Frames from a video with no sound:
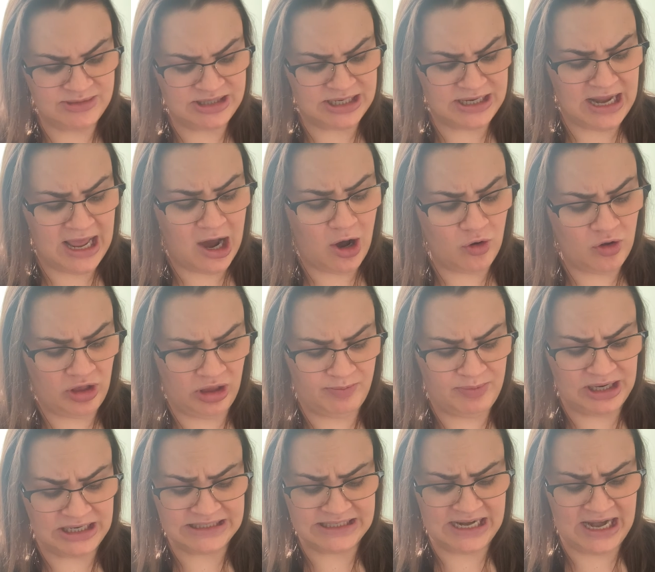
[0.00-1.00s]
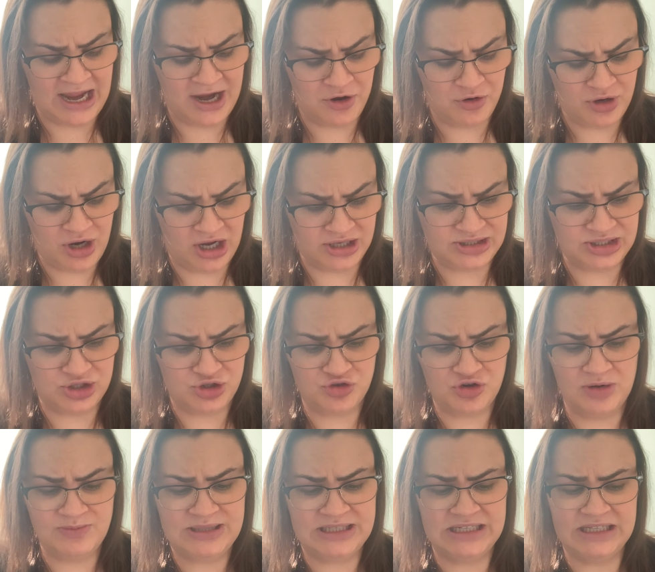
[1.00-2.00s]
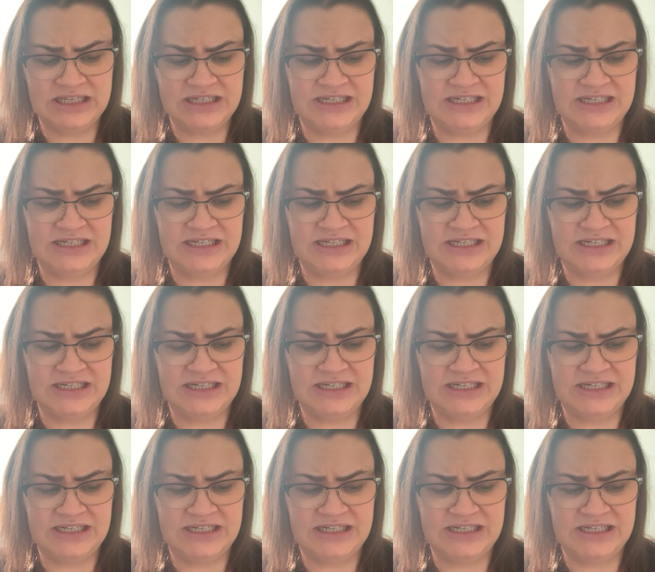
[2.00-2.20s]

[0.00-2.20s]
to nail clippings and haircuts and trips to the